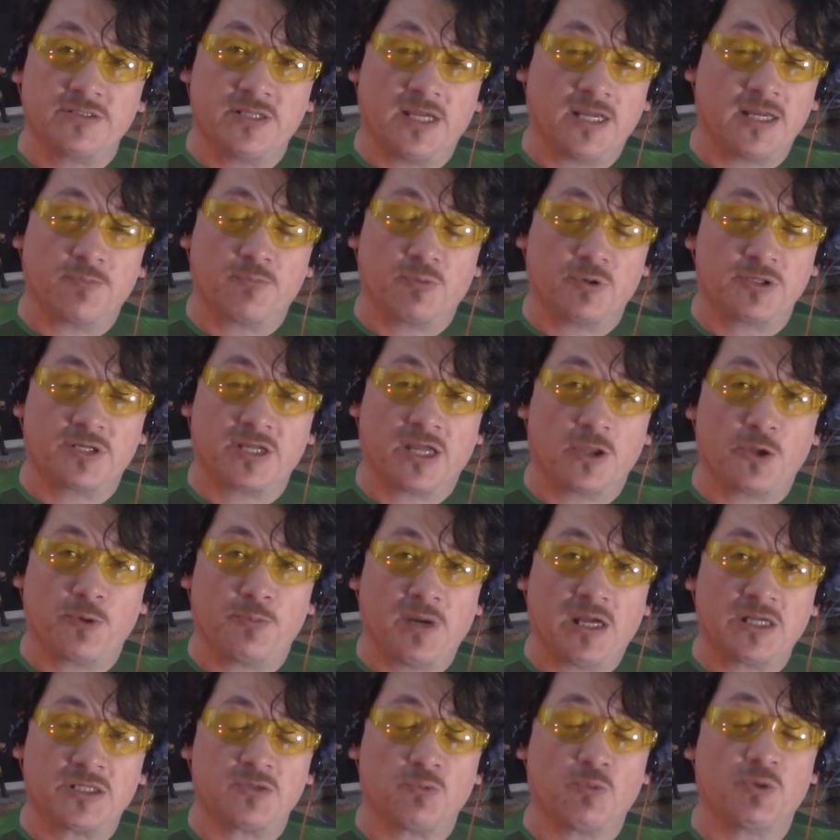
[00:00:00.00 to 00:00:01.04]
They can put together a
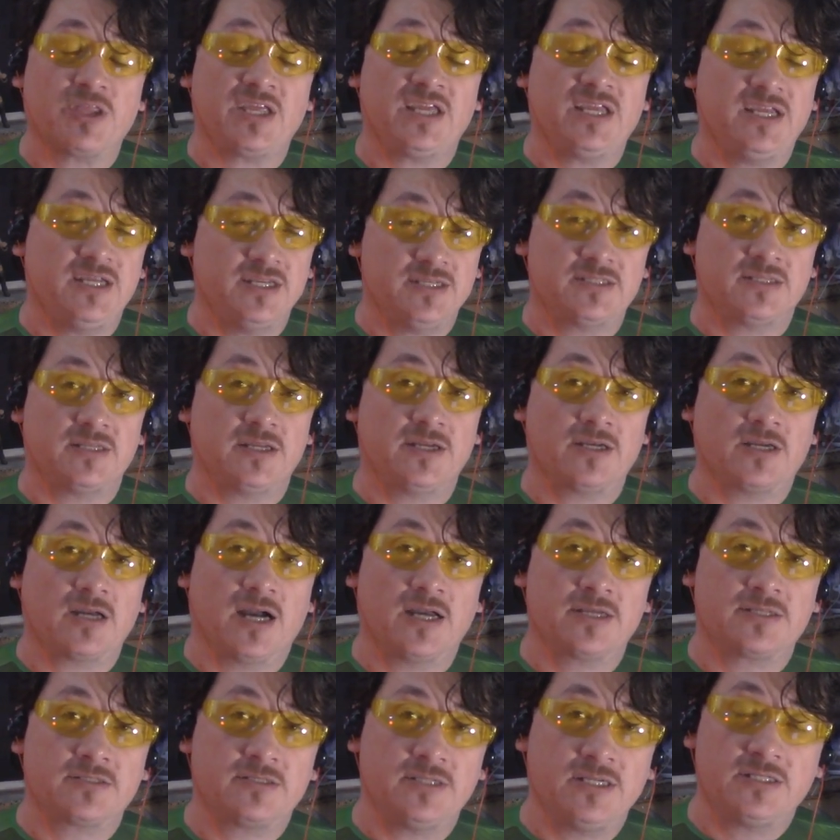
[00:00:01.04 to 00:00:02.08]
match with ease.
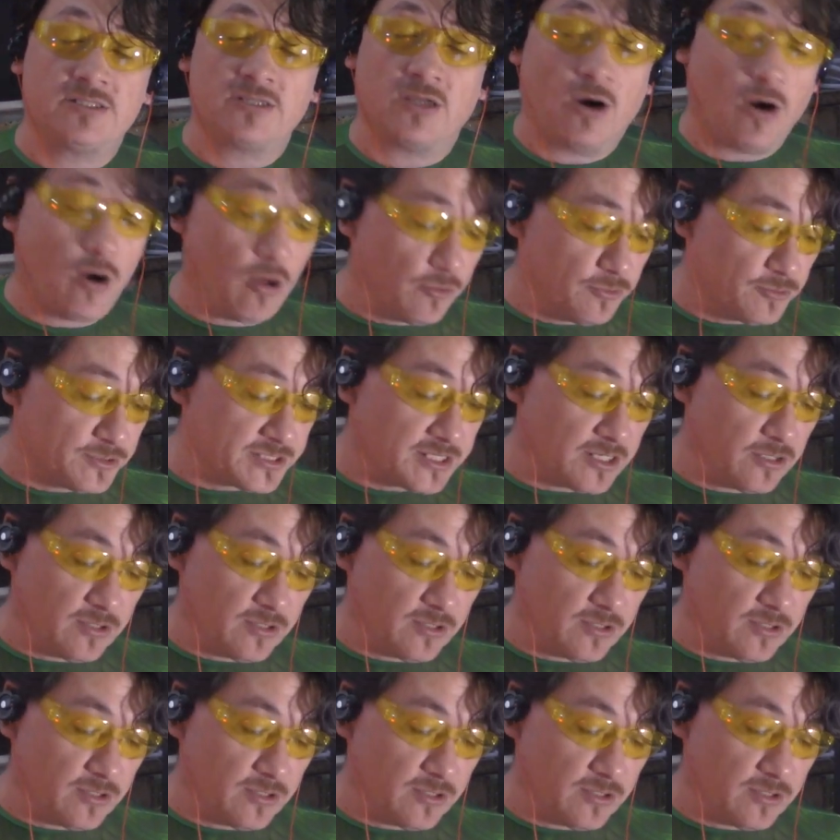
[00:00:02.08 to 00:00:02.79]
All their skill